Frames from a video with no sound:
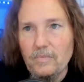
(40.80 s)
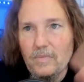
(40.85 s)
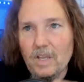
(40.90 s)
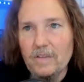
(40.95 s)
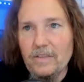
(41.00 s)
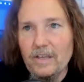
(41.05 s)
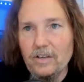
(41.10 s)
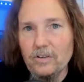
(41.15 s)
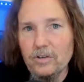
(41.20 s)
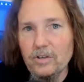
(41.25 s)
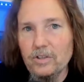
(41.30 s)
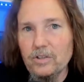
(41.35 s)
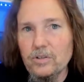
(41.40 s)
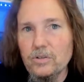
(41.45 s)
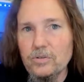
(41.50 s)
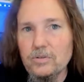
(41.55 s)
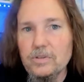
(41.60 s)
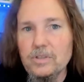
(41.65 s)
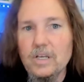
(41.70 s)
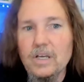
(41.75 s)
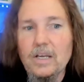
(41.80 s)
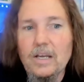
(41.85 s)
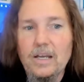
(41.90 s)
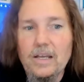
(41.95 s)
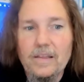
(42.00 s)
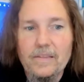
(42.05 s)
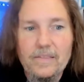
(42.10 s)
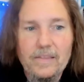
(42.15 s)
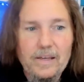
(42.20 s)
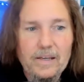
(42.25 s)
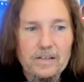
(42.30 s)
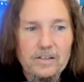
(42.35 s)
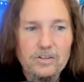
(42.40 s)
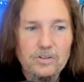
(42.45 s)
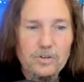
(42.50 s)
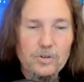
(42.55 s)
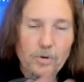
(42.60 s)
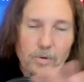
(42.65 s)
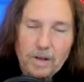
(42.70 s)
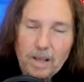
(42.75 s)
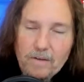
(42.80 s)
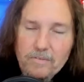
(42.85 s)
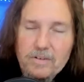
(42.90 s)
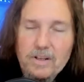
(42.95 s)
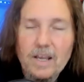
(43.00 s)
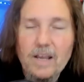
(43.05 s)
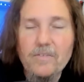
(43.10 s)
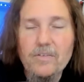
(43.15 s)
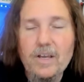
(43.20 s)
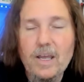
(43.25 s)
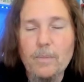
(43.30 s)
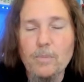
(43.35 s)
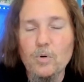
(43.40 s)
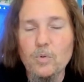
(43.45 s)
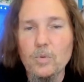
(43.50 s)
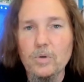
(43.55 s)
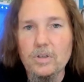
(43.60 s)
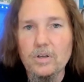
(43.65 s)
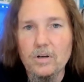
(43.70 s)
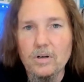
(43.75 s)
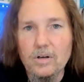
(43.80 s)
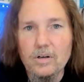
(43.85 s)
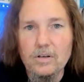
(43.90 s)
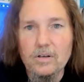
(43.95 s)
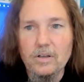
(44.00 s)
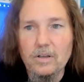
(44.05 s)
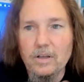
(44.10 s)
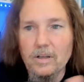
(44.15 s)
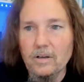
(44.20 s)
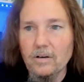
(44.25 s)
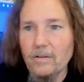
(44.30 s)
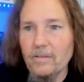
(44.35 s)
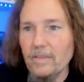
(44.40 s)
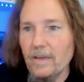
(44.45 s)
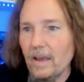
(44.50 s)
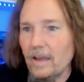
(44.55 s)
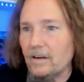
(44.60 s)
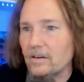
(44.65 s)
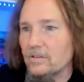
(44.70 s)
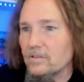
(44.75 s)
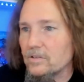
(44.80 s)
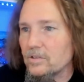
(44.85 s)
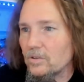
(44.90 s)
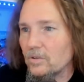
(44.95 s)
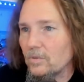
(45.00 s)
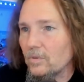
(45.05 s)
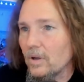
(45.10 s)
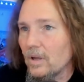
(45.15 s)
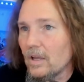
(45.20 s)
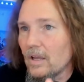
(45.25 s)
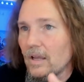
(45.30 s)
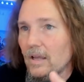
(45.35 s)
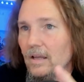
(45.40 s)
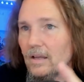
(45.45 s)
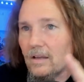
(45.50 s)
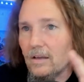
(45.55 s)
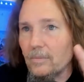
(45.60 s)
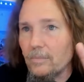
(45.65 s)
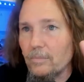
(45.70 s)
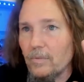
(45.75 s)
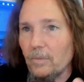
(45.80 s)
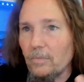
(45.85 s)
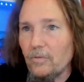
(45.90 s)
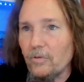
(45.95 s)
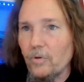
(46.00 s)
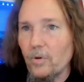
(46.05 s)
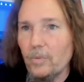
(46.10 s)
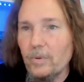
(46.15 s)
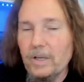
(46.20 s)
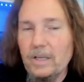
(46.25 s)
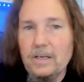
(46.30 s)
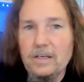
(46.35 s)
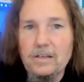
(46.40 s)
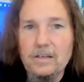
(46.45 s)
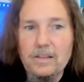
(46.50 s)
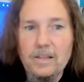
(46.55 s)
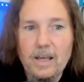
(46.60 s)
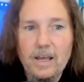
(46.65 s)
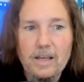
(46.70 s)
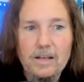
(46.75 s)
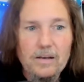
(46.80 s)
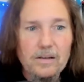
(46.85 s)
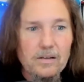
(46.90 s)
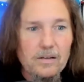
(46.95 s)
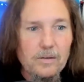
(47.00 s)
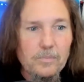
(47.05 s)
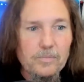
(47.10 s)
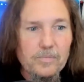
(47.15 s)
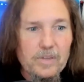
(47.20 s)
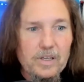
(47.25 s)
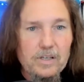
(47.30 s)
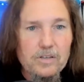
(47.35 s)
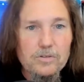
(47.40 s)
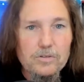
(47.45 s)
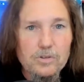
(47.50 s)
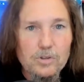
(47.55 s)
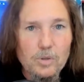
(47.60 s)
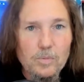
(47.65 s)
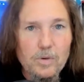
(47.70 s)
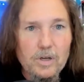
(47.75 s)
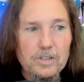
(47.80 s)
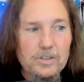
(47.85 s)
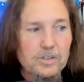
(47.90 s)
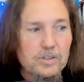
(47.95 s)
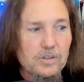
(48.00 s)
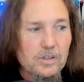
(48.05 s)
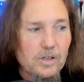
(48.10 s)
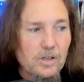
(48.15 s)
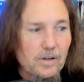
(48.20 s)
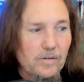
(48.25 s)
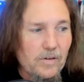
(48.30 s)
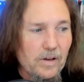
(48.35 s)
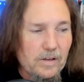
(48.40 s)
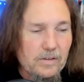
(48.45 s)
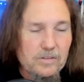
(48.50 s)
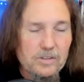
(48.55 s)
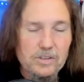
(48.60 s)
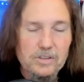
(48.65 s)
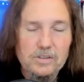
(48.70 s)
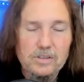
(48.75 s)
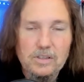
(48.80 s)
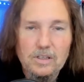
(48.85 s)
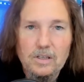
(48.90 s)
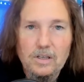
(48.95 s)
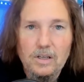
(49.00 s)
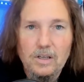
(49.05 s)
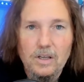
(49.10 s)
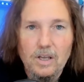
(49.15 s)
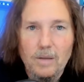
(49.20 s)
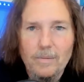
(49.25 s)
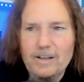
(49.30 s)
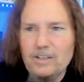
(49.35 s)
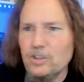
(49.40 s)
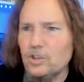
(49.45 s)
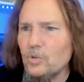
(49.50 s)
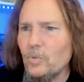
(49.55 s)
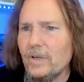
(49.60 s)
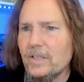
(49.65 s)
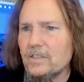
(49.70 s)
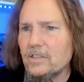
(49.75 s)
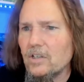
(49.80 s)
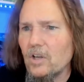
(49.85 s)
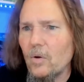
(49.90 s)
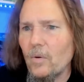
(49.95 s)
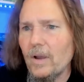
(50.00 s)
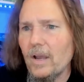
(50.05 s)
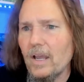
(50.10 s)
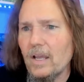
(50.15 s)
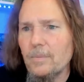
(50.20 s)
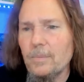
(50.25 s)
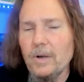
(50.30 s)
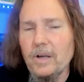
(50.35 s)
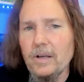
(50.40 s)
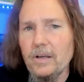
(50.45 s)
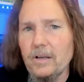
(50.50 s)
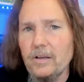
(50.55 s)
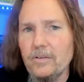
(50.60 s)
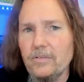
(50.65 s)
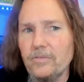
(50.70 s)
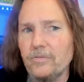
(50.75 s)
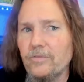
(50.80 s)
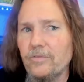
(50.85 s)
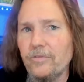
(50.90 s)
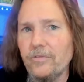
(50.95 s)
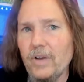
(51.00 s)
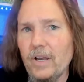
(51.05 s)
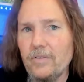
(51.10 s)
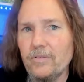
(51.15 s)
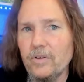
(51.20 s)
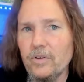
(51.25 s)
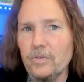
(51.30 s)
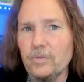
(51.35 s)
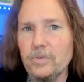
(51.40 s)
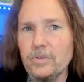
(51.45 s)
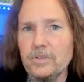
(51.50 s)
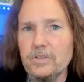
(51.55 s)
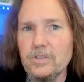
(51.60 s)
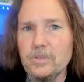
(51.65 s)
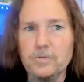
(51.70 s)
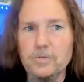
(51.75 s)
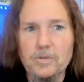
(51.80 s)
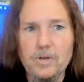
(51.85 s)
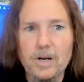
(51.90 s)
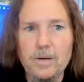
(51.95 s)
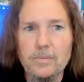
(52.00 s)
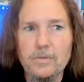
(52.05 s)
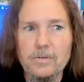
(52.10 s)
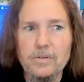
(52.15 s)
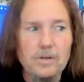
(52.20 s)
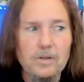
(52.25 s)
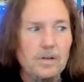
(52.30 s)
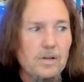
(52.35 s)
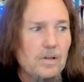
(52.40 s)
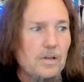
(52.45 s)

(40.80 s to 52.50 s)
that you can use that you don't have to have a Capital One card and all that. So, um, but before we get into that, um, thank you so much. Uh, I just, about two weeks ago, I had my 500 subscriber